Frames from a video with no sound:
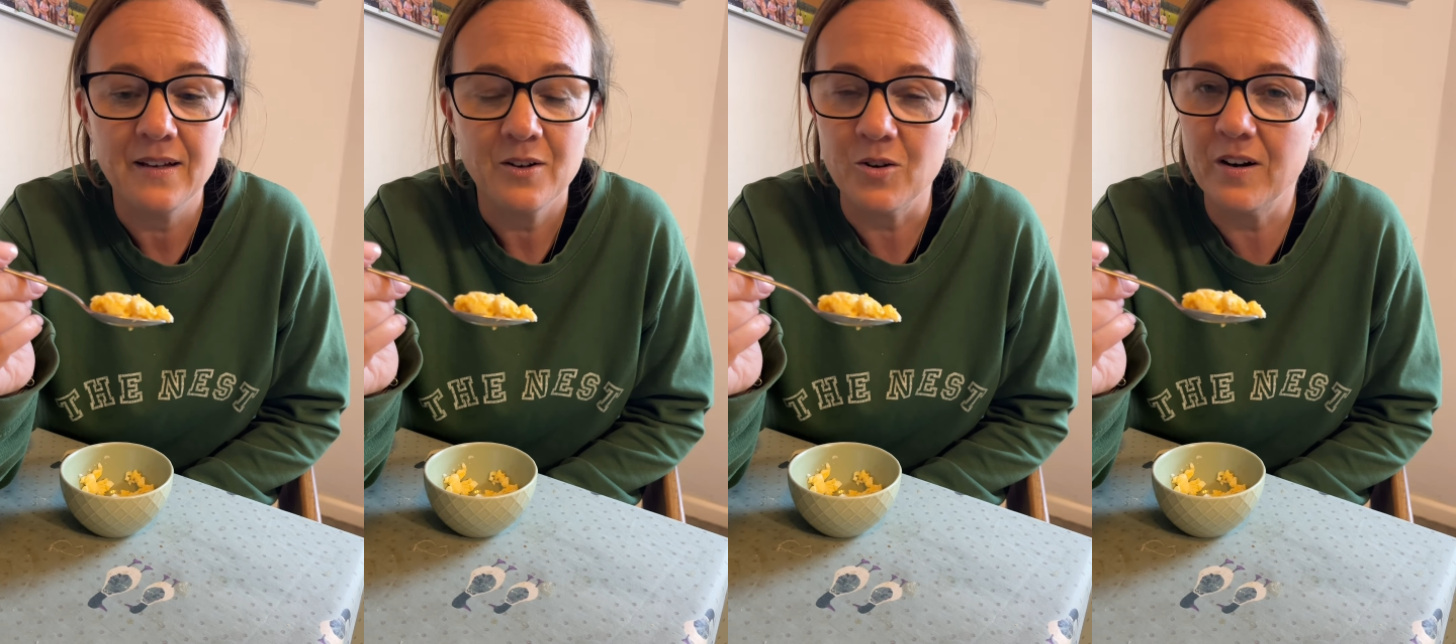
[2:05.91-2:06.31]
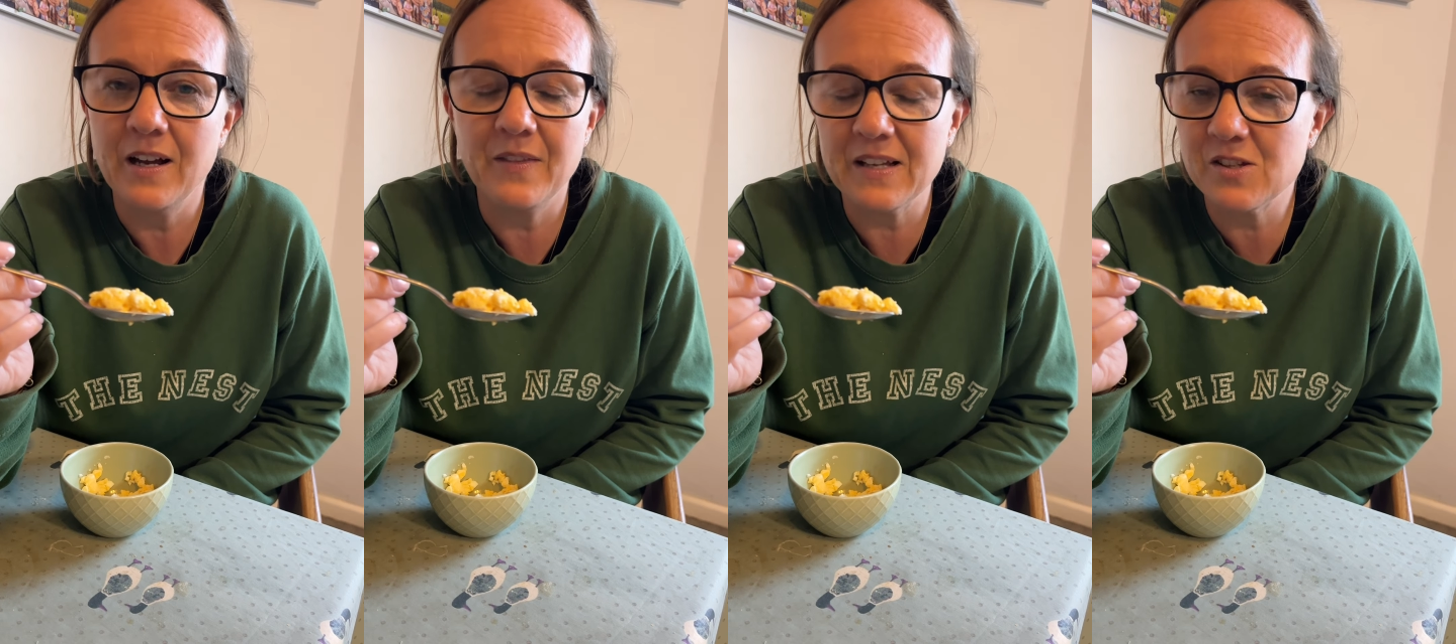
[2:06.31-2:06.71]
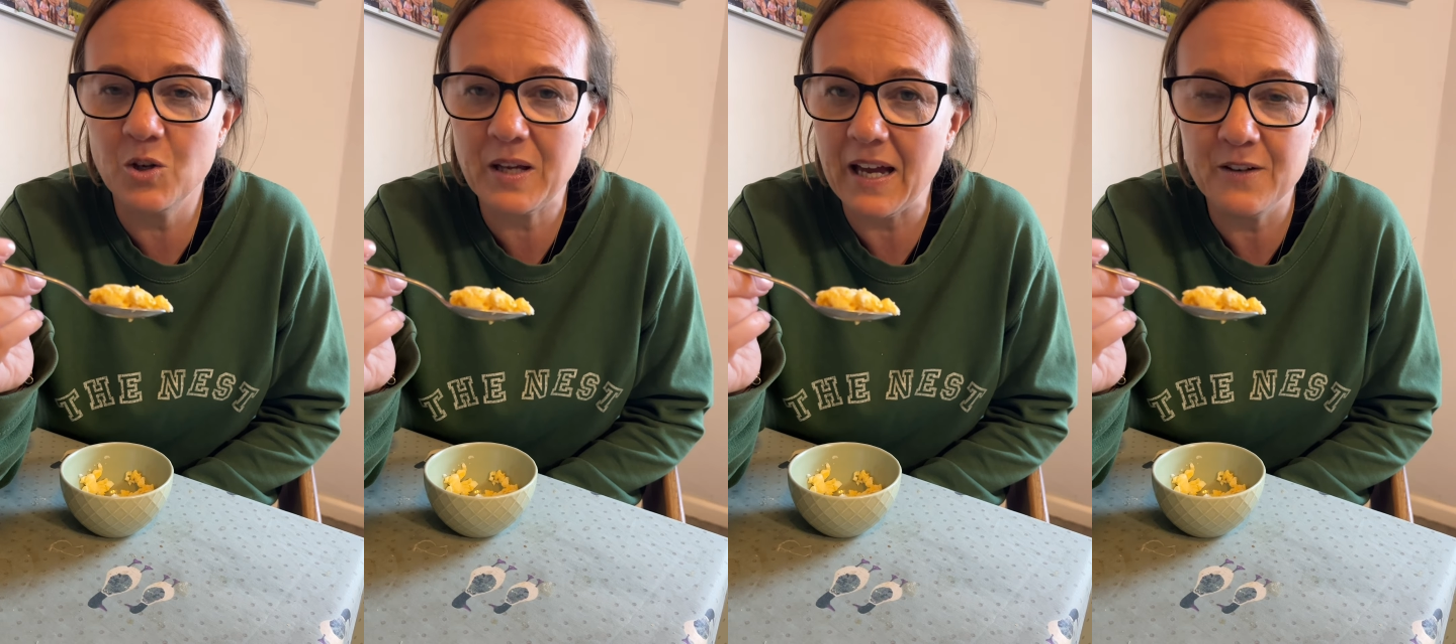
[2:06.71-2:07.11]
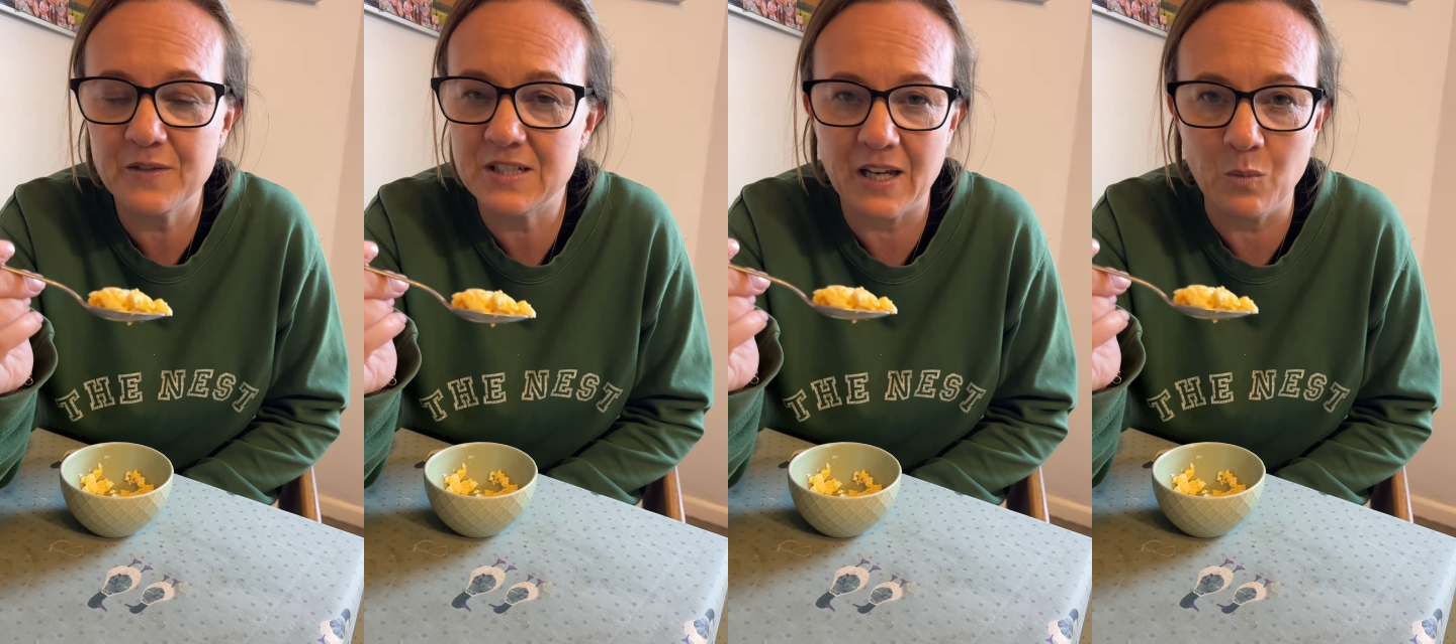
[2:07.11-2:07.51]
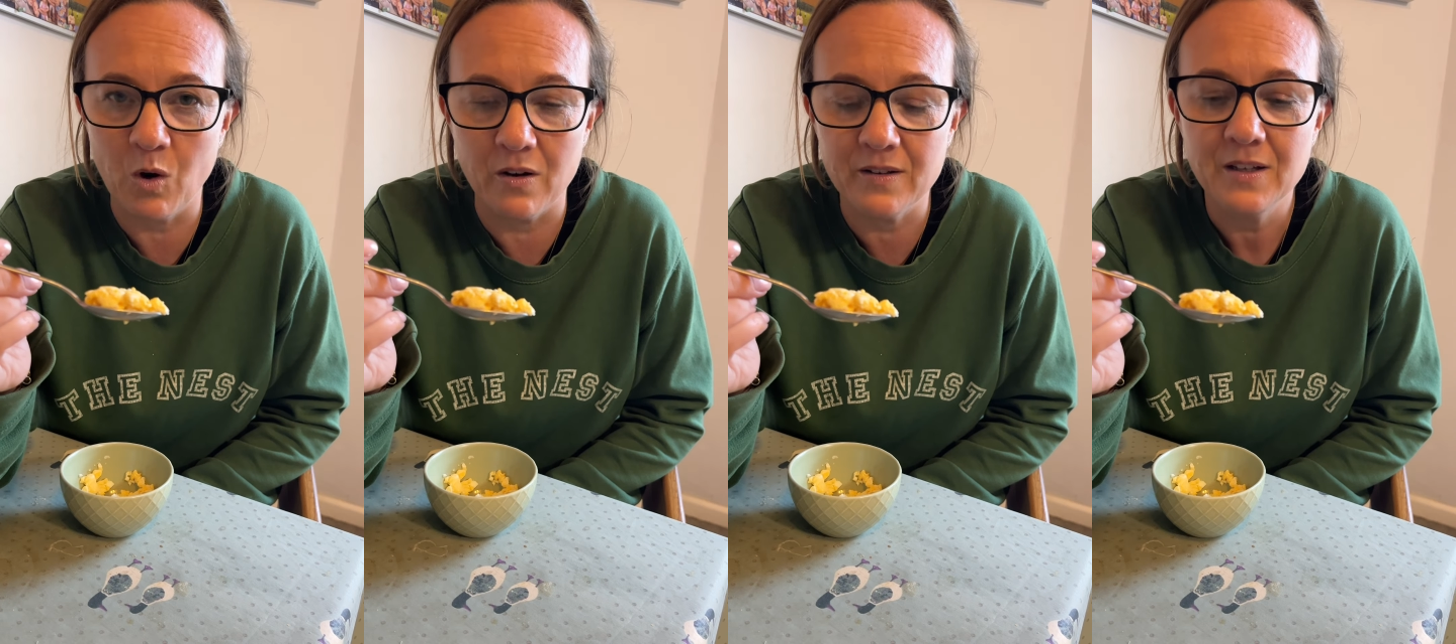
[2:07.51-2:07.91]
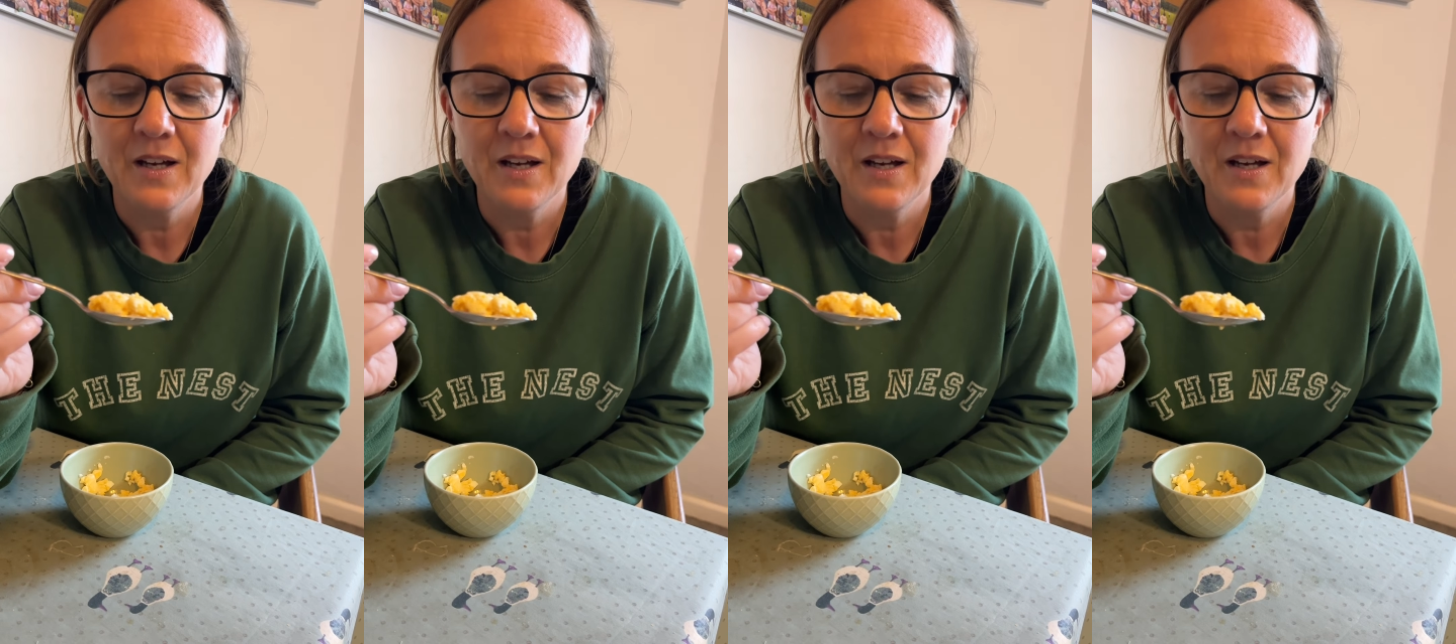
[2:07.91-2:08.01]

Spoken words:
All right. That's okay for day one.